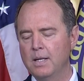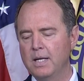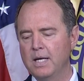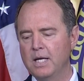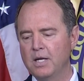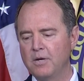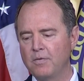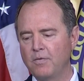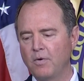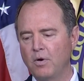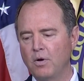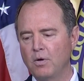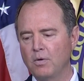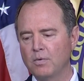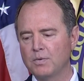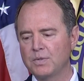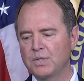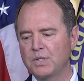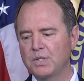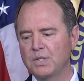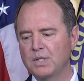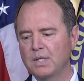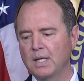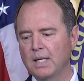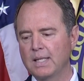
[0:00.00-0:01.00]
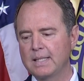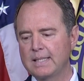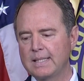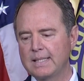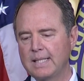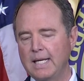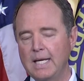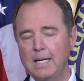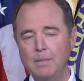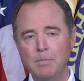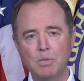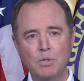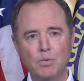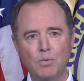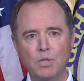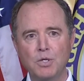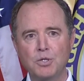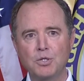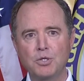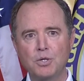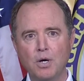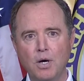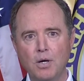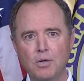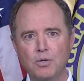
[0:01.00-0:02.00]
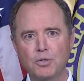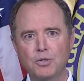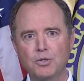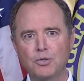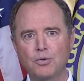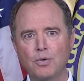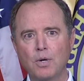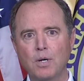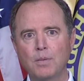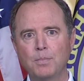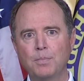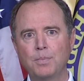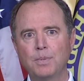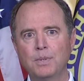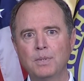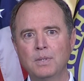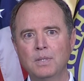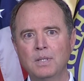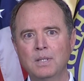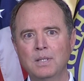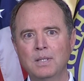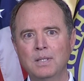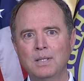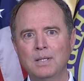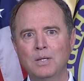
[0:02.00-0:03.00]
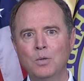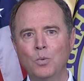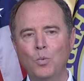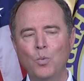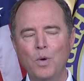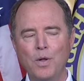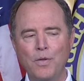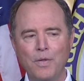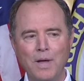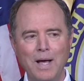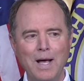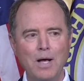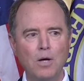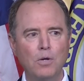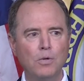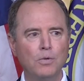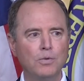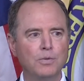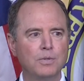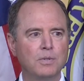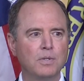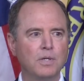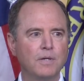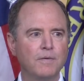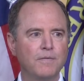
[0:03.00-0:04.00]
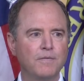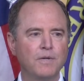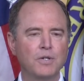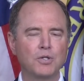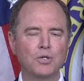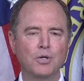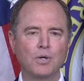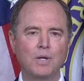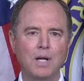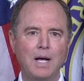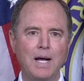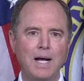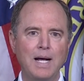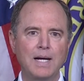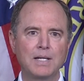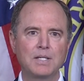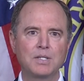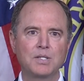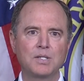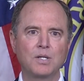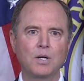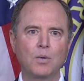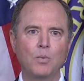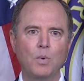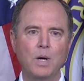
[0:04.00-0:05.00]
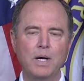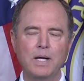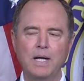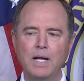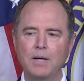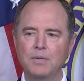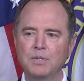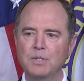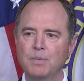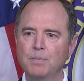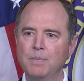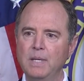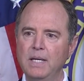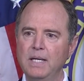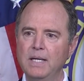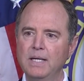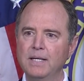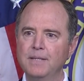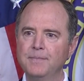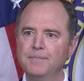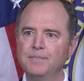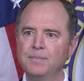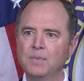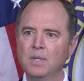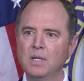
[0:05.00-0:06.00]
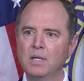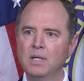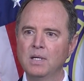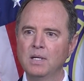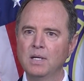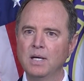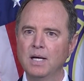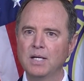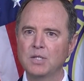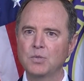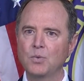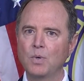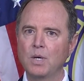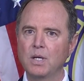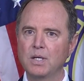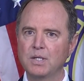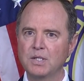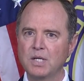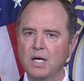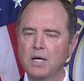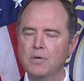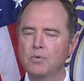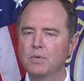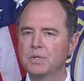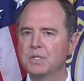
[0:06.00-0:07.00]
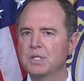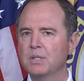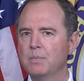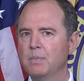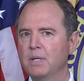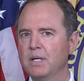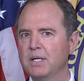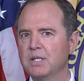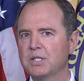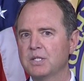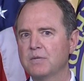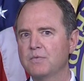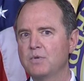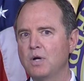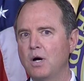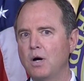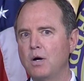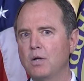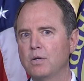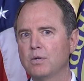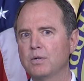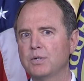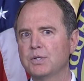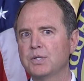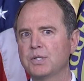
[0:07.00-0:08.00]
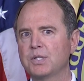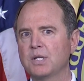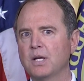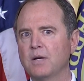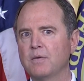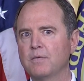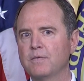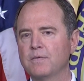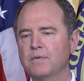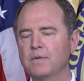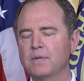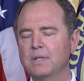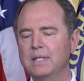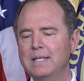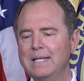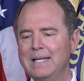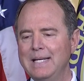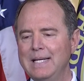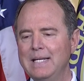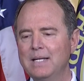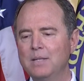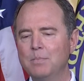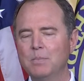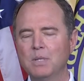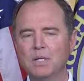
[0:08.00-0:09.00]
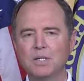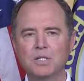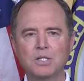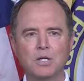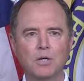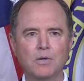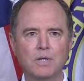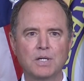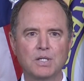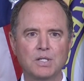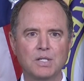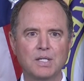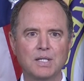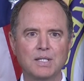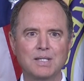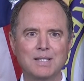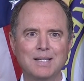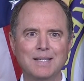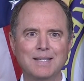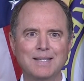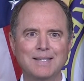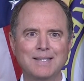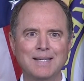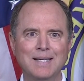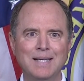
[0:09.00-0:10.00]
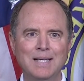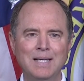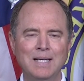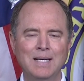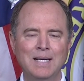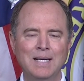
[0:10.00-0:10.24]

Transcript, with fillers: It involves a scheme in which Donald Trump withheld official acts, a White House meeting, as well as hundreds of millions of dollars of needed military assistance